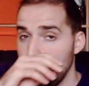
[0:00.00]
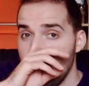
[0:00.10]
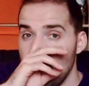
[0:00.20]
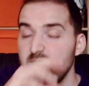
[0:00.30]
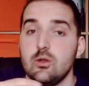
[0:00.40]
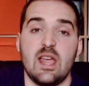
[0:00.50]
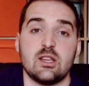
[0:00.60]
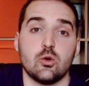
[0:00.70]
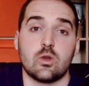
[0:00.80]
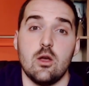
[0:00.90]
it
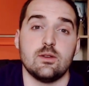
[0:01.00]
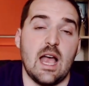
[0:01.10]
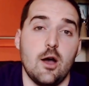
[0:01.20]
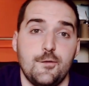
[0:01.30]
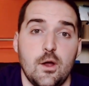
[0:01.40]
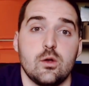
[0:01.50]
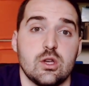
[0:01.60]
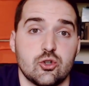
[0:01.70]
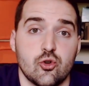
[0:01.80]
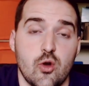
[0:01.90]
sort of goes out of
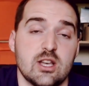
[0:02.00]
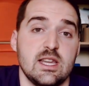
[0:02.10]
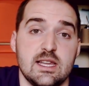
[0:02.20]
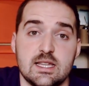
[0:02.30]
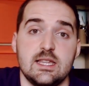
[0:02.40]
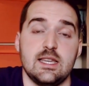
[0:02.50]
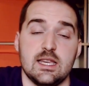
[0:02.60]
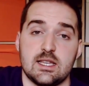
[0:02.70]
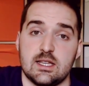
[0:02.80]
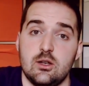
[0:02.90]
focus gradually into the
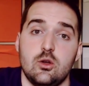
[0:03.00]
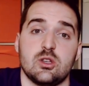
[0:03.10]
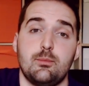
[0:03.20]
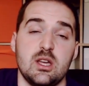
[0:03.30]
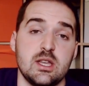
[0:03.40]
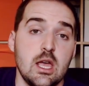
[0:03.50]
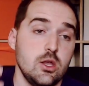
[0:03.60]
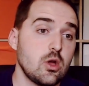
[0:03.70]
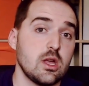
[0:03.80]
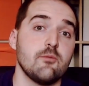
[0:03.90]
distance. It looks blurred.
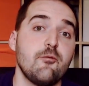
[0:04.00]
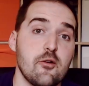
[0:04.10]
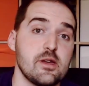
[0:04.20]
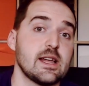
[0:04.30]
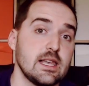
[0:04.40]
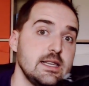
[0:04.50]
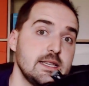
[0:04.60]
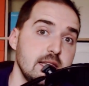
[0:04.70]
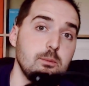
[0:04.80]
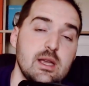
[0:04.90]
You can very clearly
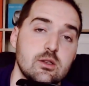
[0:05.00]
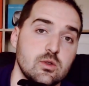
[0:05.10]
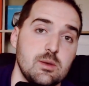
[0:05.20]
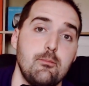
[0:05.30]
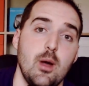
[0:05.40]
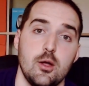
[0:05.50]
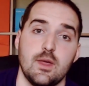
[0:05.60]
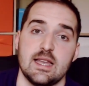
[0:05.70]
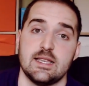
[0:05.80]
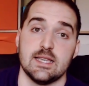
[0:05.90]
see the pixels in both
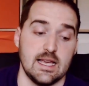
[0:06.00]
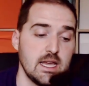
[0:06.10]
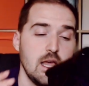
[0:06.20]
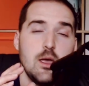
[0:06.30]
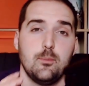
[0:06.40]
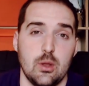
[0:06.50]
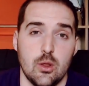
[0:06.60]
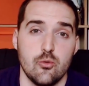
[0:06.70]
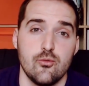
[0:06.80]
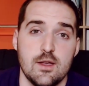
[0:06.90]
headsets, but
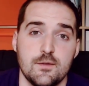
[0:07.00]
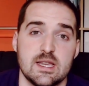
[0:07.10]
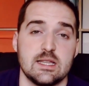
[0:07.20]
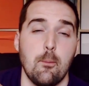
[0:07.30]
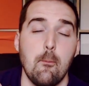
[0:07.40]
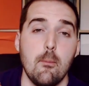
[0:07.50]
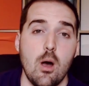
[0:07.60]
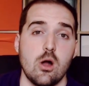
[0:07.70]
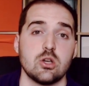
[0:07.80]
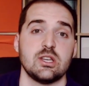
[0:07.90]
the Rift is
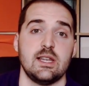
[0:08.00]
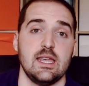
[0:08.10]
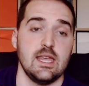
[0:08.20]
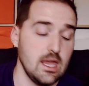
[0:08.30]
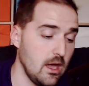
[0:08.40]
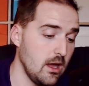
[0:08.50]
marginally